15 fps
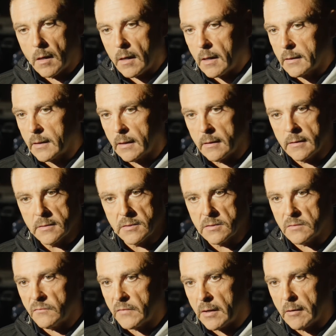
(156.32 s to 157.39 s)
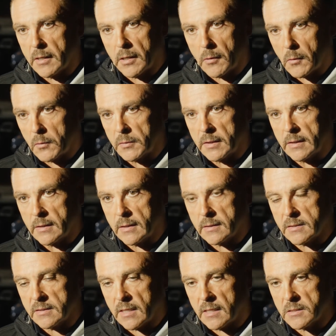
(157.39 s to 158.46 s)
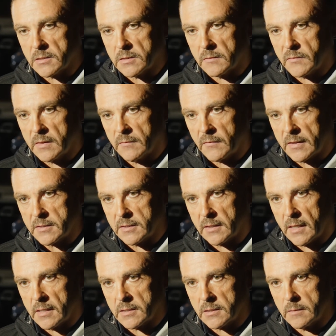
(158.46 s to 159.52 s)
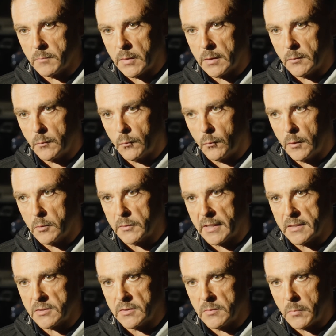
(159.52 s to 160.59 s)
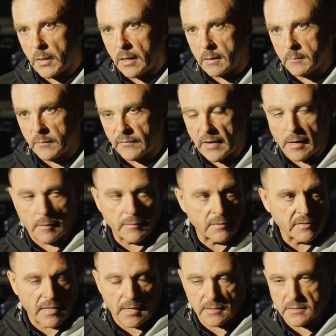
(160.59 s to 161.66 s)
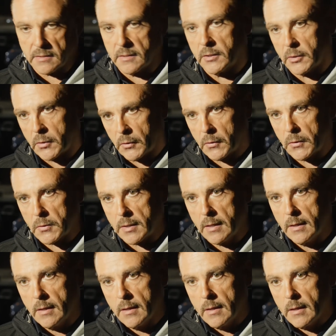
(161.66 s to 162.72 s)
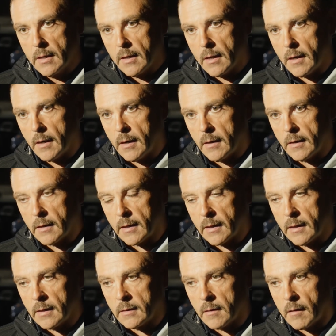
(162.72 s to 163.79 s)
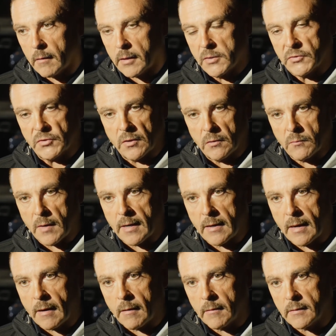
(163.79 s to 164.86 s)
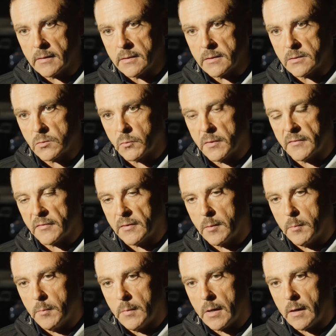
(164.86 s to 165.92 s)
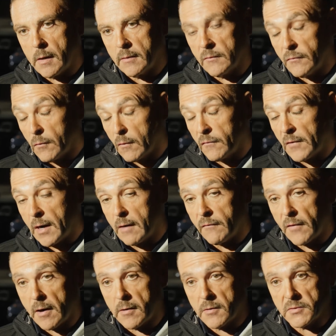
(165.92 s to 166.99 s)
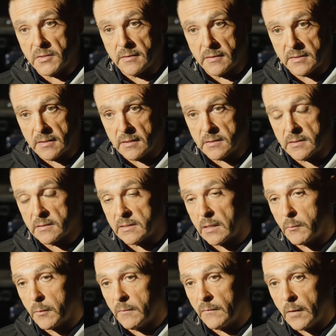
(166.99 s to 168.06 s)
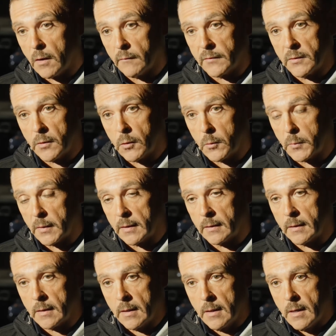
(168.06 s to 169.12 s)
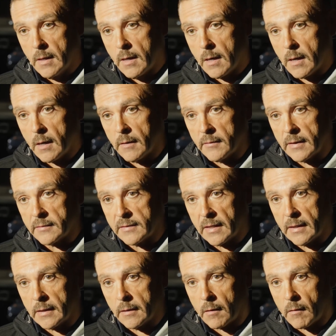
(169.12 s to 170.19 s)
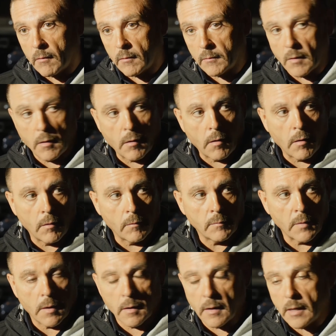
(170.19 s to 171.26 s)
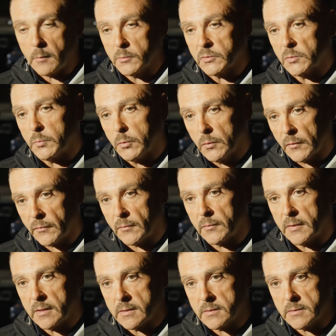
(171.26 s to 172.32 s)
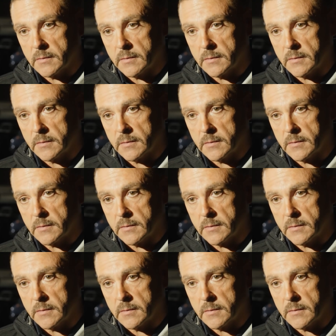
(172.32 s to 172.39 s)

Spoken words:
Again, this is the very early stages of the investigation, but we'll get to the bottom of how this accident occurred. And our concern right now is with the four firefighters and the citizens that were involved, and hoping that they are all able to pull through this.